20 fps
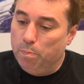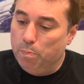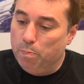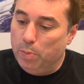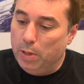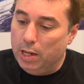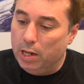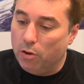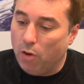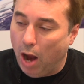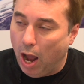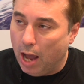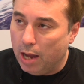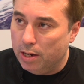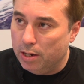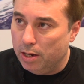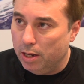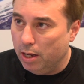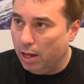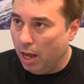be
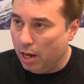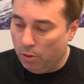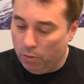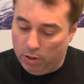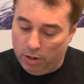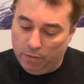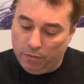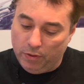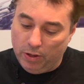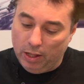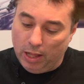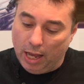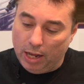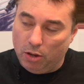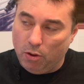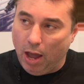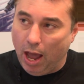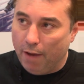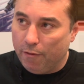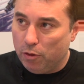grinding. I don't want to feel like
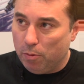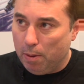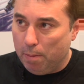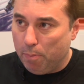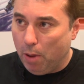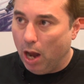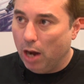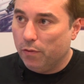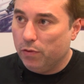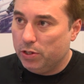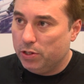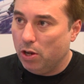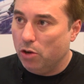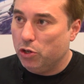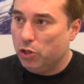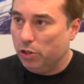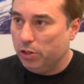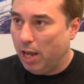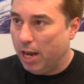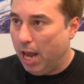you have to be part of a
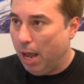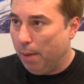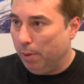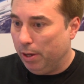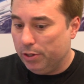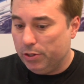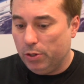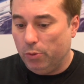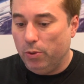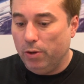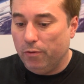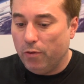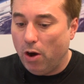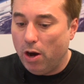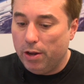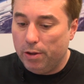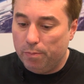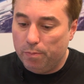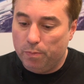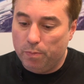social dynamic. So
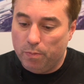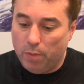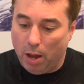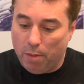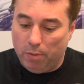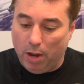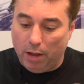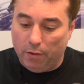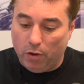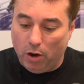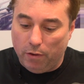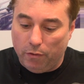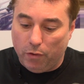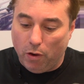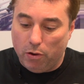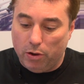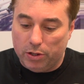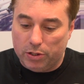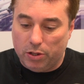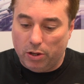I'm very
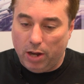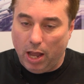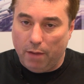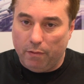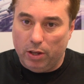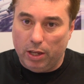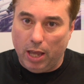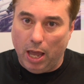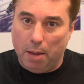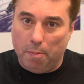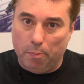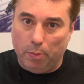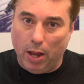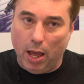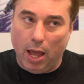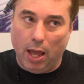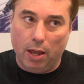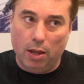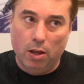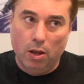focused on having
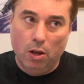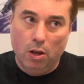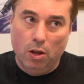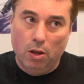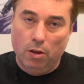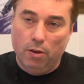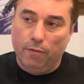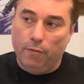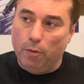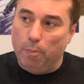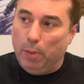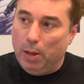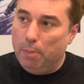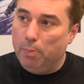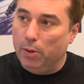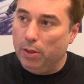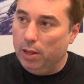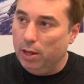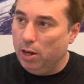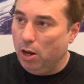gameplay for
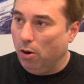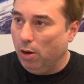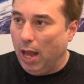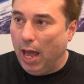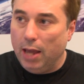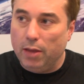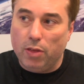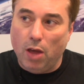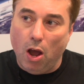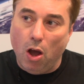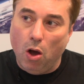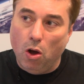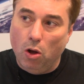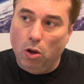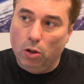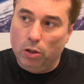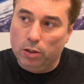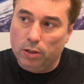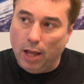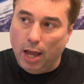people that like that
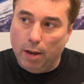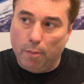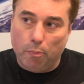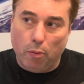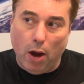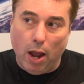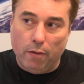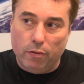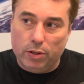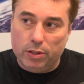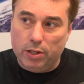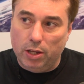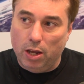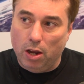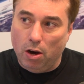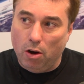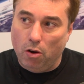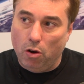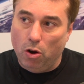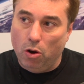old
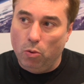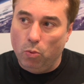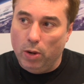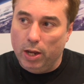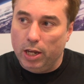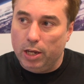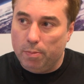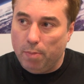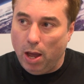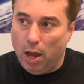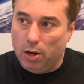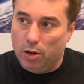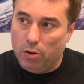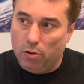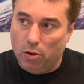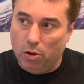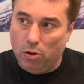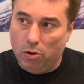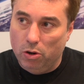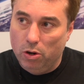Privateer or Wing Commander
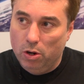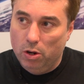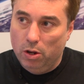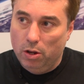or